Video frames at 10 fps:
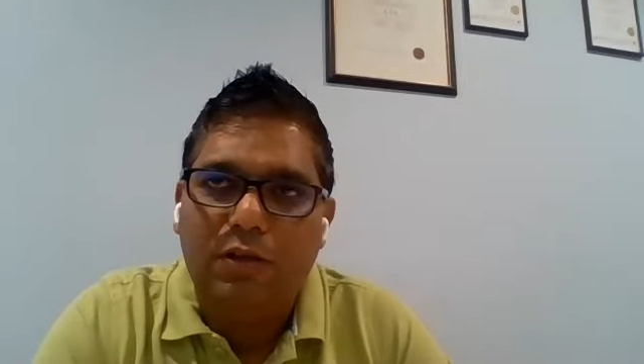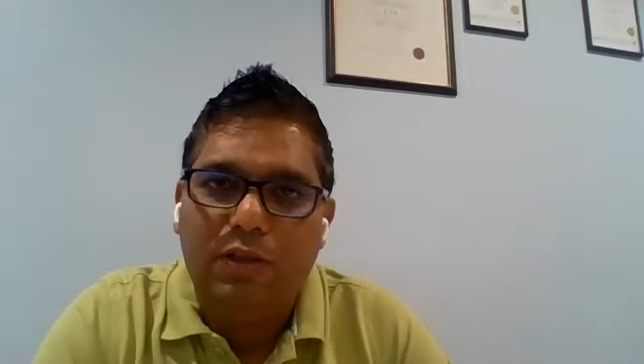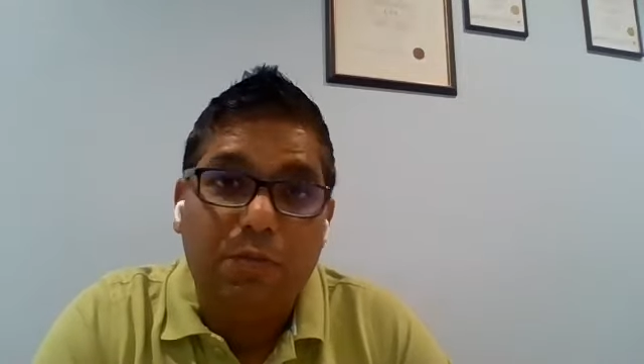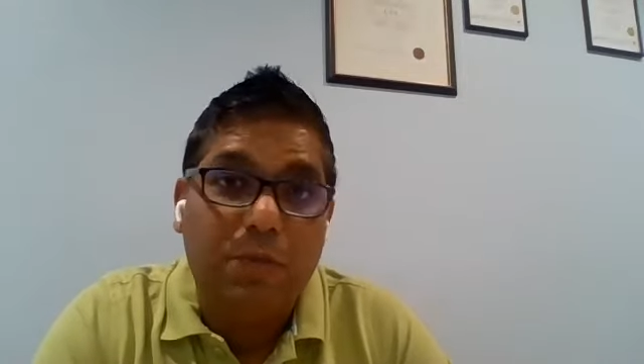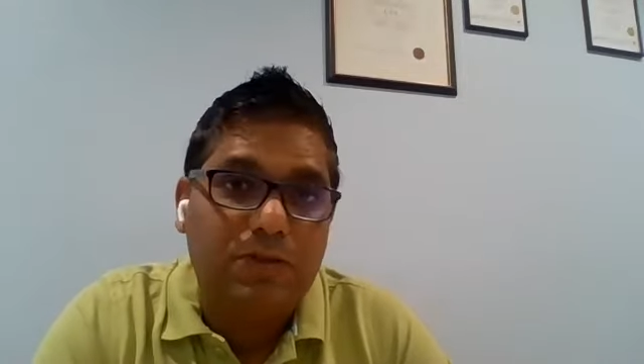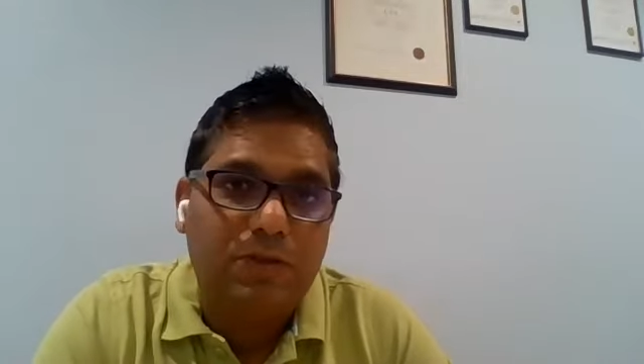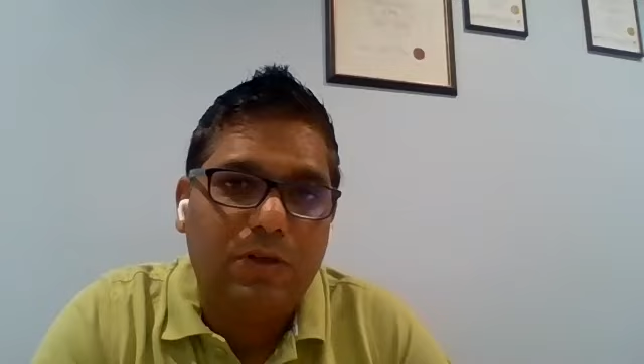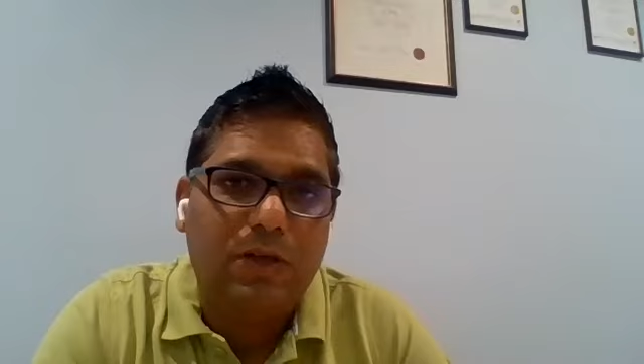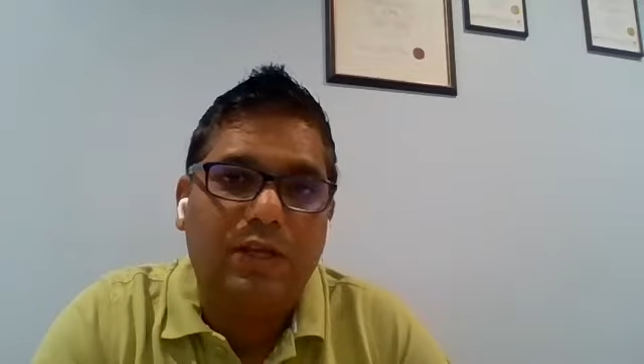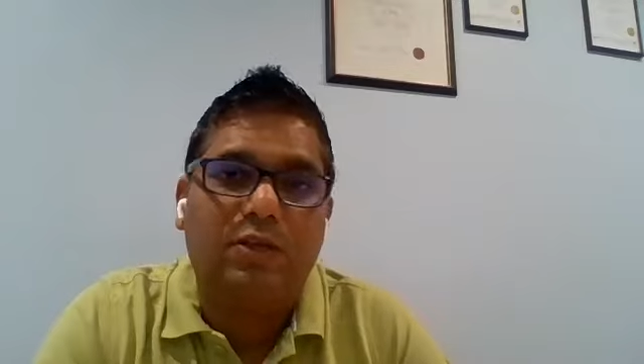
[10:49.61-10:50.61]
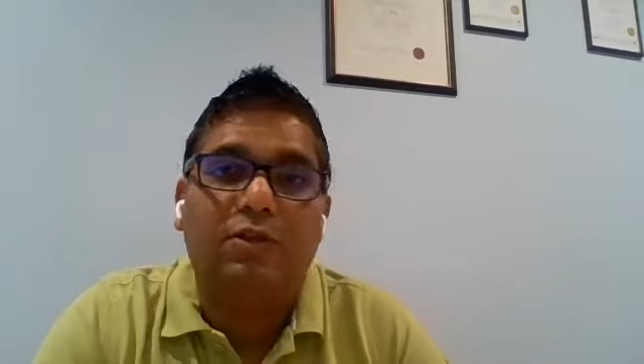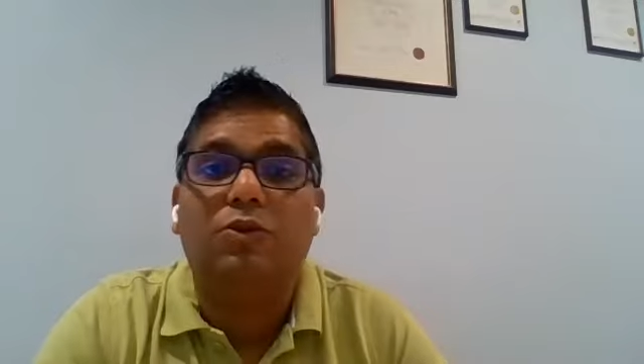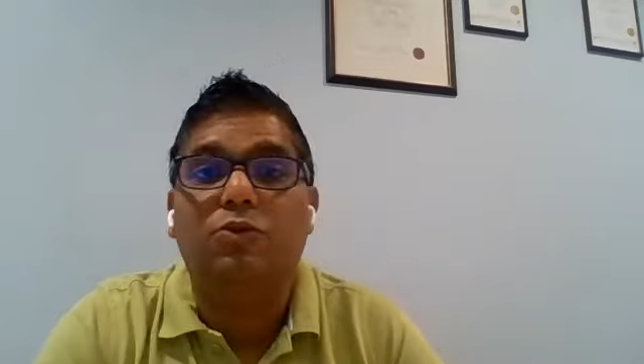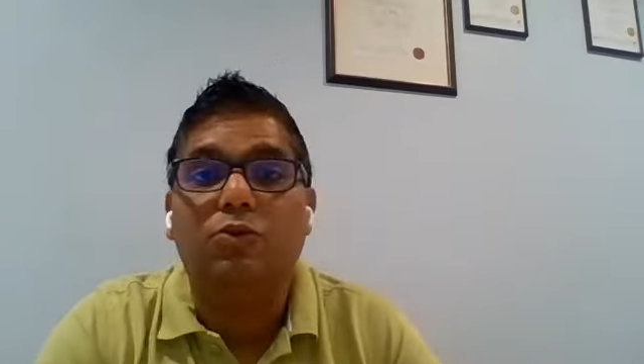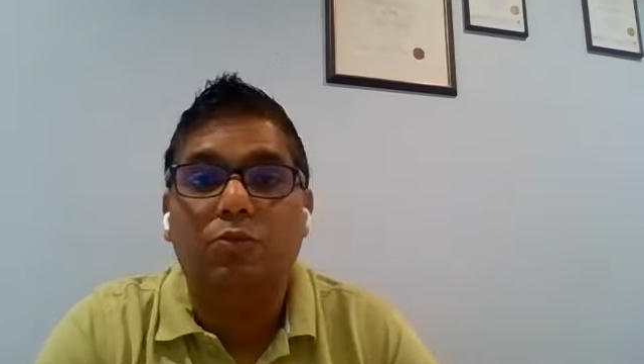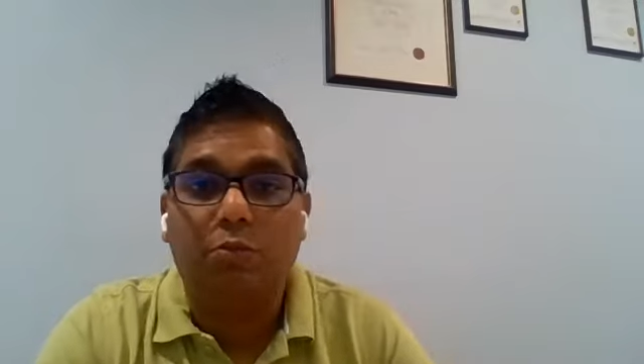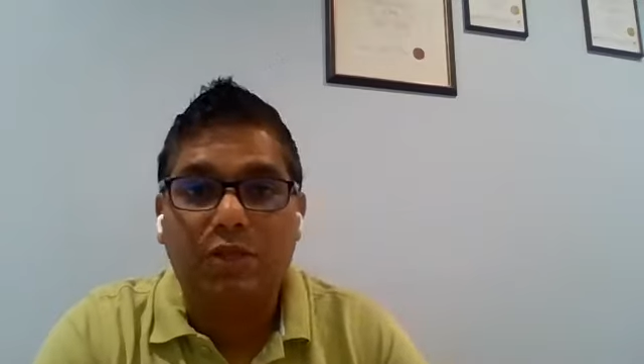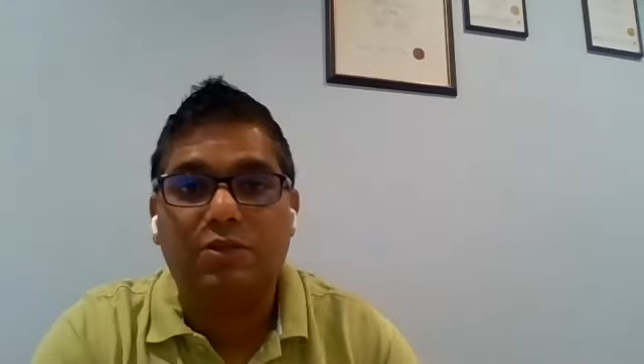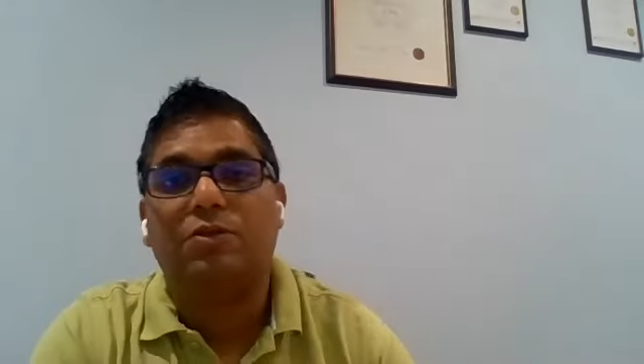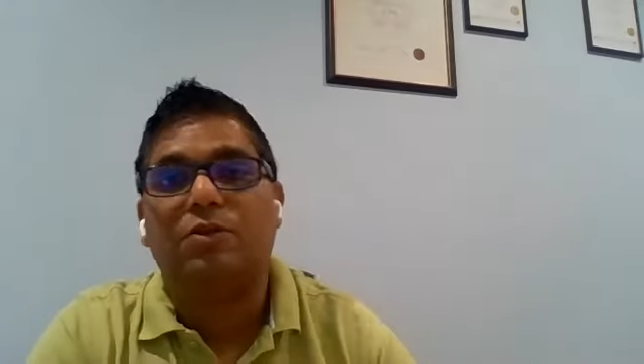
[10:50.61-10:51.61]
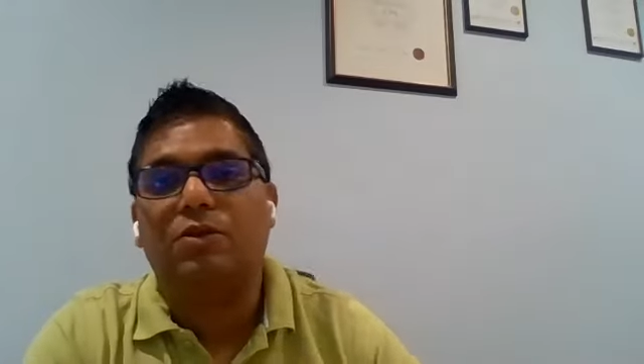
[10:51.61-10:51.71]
they mentioned like you must